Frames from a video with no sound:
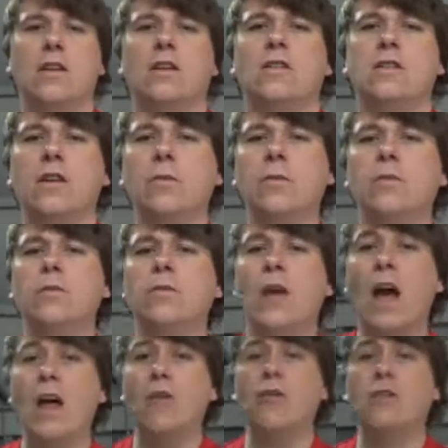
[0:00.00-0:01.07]
So,
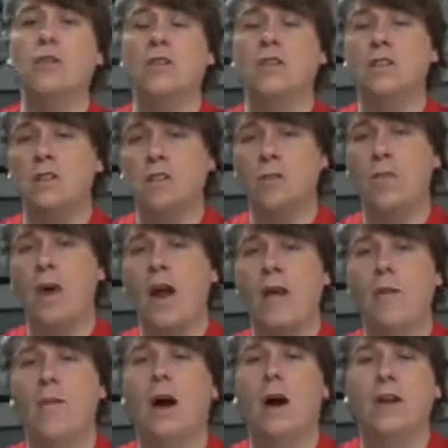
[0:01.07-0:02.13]
and also something to
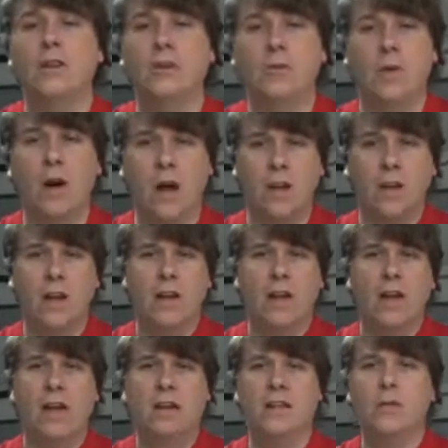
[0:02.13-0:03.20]
bear in mind as well
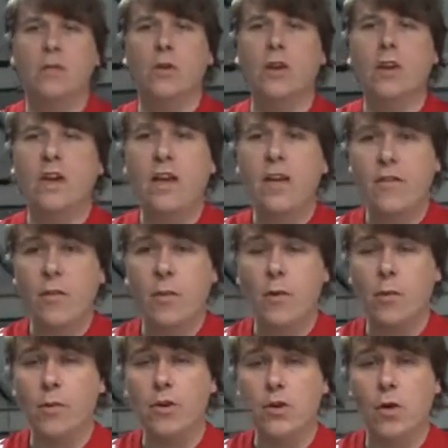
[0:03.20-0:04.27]
is that we're looking at it from
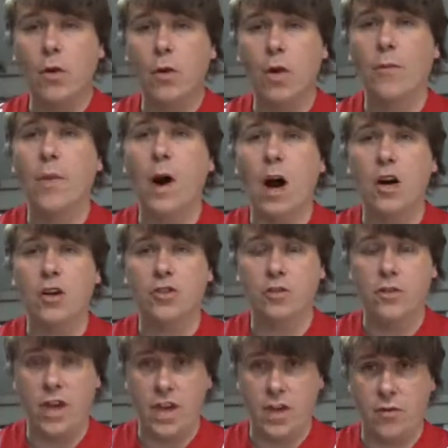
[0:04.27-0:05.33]
what we call a
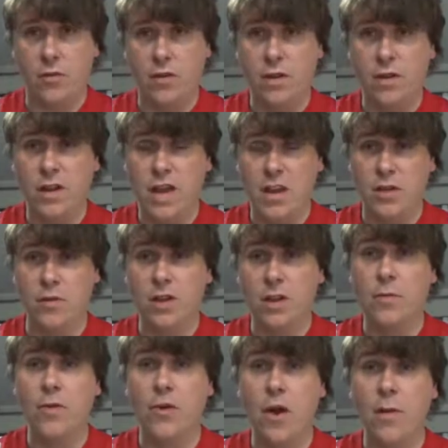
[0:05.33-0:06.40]
partial
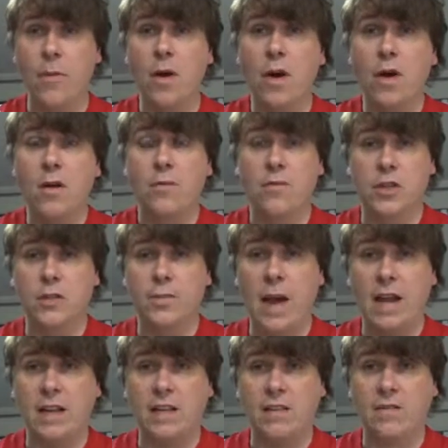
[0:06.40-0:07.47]
equilibrium
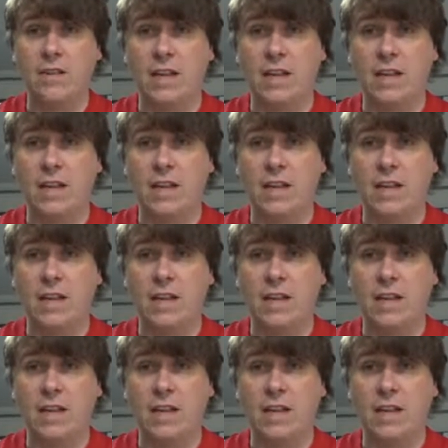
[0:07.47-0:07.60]
perspective.